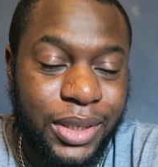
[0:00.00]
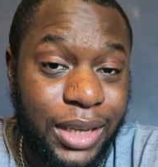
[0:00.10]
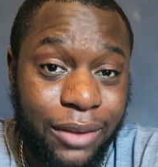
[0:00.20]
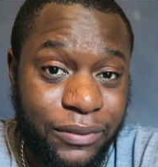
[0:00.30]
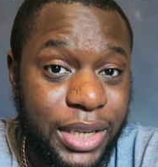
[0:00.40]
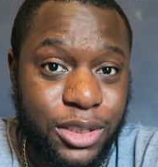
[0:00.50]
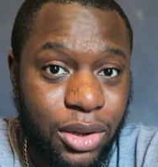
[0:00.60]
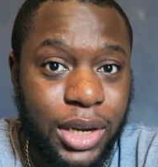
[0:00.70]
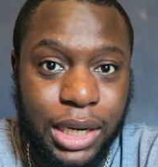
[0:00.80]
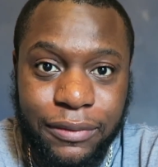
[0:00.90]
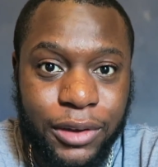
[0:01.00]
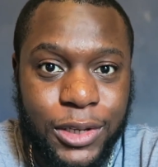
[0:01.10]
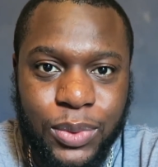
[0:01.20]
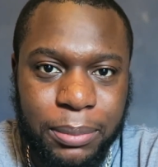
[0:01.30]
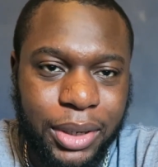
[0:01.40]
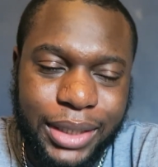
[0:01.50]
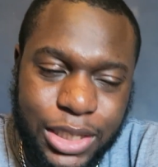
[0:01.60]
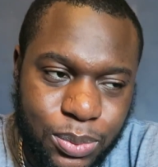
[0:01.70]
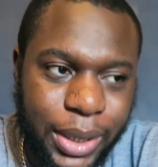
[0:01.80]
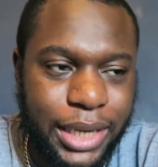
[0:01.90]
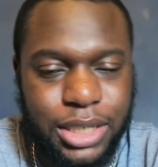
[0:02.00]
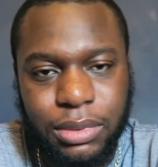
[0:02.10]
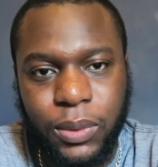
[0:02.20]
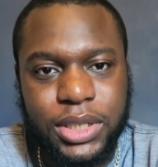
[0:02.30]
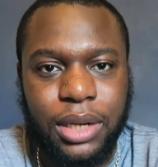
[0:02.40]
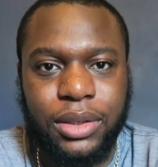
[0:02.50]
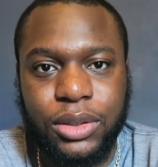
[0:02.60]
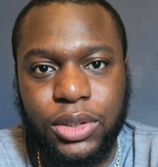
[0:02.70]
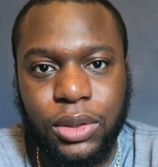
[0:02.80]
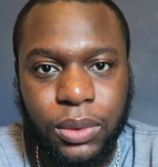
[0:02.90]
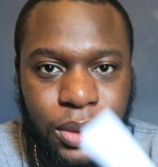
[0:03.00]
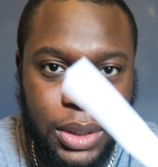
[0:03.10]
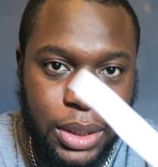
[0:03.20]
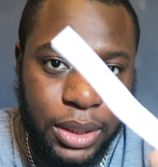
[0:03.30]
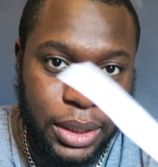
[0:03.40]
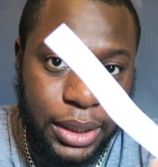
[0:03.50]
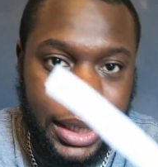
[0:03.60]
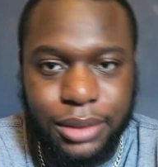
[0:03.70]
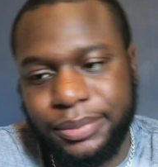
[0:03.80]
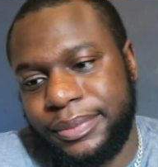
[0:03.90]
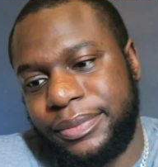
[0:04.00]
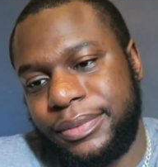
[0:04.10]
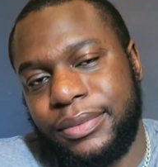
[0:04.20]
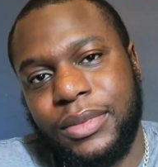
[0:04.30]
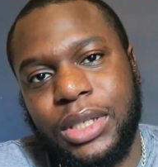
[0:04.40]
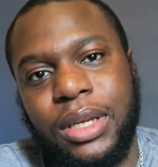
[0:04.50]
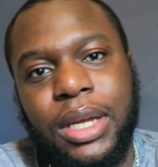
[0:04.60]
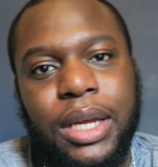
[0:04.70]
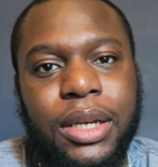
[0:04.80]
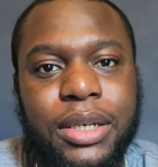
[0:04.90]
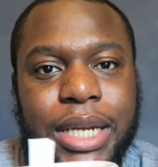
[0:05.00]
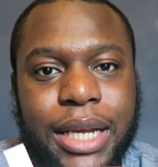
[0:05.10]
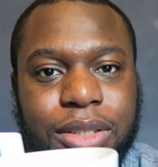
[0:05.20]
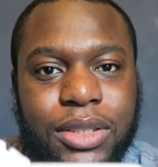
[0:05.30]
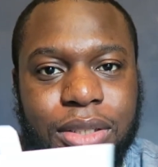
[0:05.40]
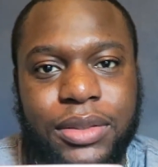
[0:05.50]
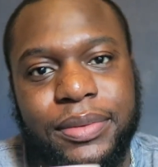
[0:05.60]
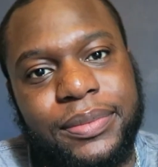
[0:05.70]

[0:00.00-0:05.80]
I think it's longer than the first one, but that's why I checked my watch, I think. So, yeah. Next.